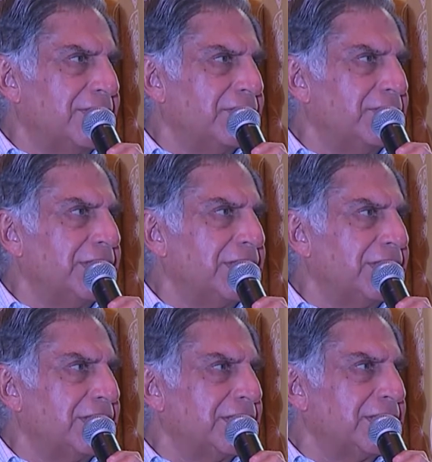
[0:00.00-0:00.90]

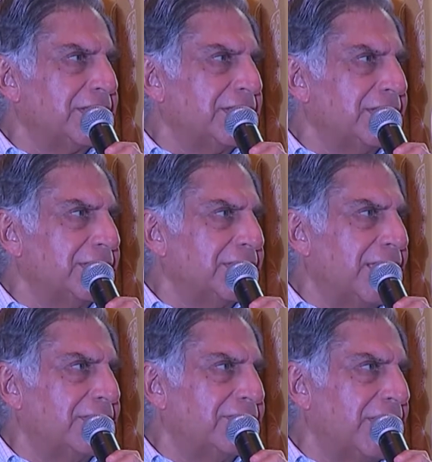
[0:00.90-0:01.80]
humility that
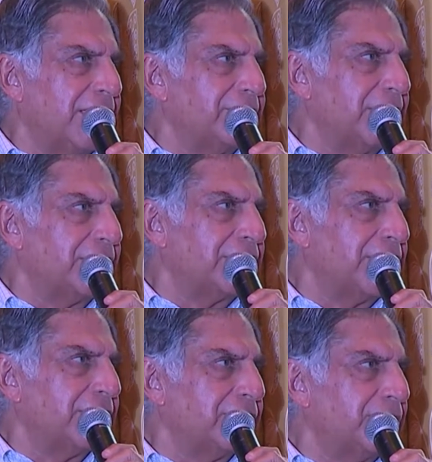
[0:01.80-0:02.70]
I've had my
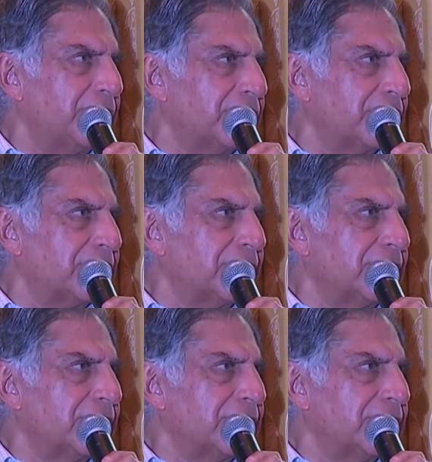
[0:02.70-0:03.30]
share of both.